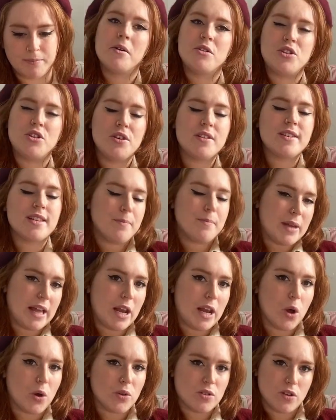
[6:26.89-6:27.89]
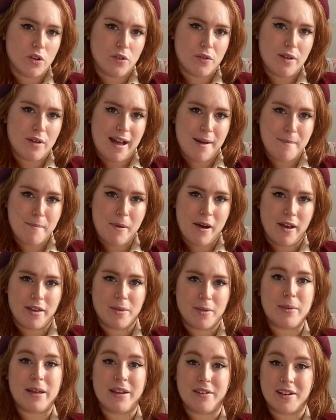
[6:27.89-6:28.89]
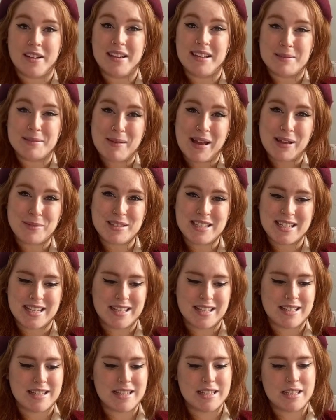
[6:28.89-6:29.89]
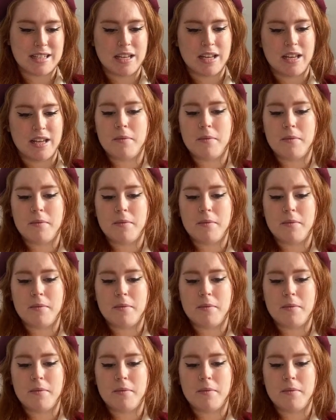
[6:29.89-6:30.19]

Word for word: due to them being locked off by the Pyrenees Mountains.